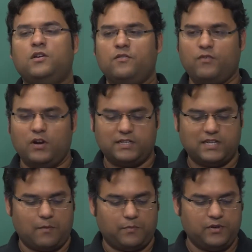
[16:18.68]
For
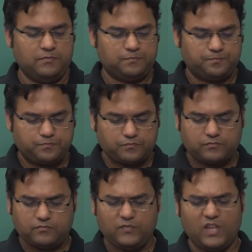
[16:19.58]
example,
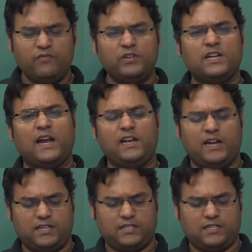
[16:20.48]
if a child gets